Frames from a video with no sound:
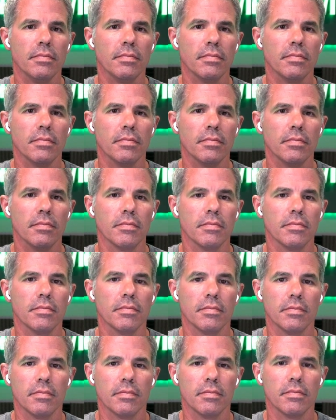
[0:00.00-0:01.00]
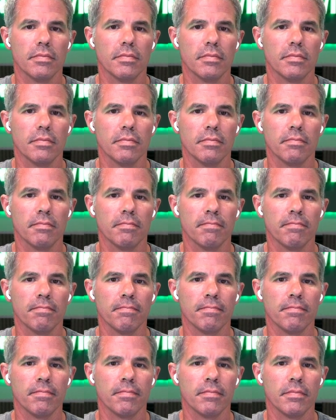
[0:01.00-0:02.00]

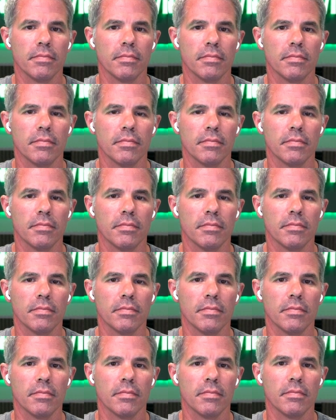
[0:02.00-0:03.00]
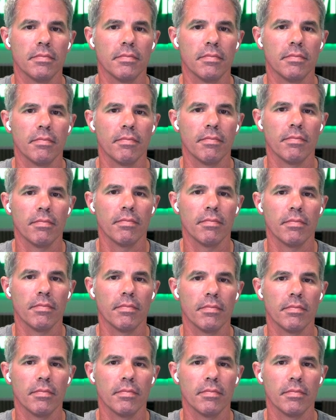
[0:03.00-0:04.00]

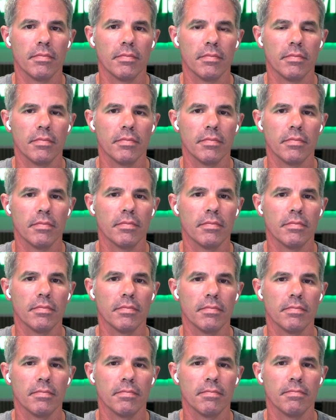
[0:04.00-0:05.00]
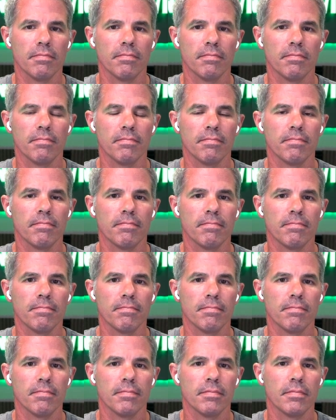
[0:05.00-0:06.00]

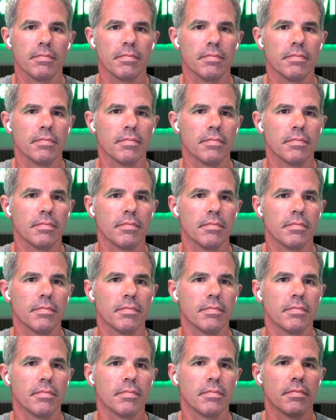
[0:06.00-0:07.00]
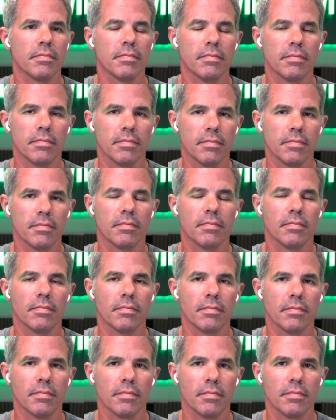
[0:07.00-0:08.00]
No words are spoken by the person on screen.